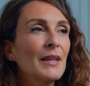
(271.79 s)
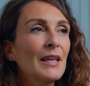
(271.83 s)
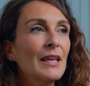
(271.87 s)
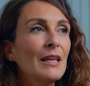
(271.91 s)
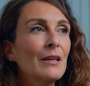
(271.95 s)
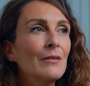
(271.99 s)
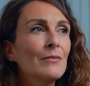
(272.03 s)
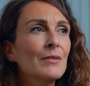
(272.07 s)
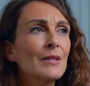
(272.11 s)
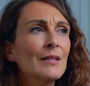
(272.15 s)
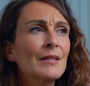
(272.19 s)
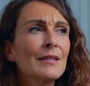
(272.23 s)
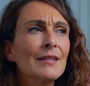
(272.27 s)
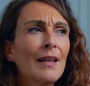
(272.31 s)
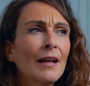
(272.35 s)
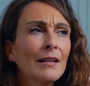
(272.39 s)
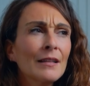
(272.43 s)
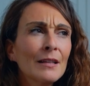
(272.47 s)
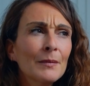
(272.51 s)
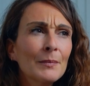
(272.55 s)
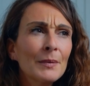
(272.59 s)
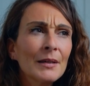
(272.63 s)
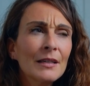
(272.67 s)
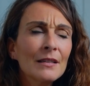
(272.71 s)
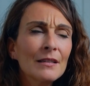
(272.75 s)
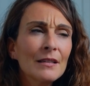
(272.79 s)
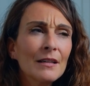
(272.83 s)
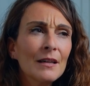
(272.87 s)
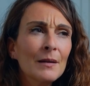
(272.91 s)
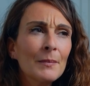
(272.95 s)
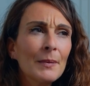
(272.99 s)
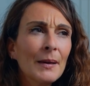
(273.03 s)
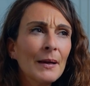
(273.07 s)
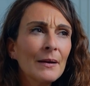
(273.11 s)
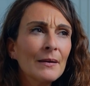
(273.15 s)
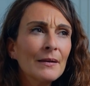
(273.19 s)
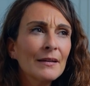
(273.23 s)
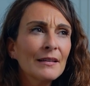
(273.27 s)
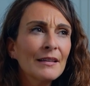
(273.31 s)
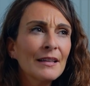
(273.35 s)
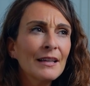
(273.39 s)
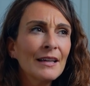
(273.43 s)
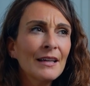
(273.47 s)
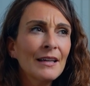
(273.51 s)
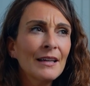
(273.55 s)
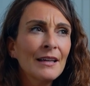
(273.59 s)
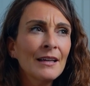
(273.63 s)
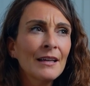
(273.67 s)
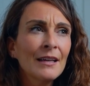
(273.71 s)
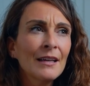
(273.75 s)
he was celibate
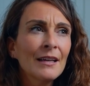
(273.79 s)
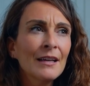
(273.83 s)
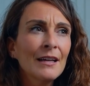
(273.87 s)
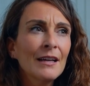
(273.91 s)
apparently.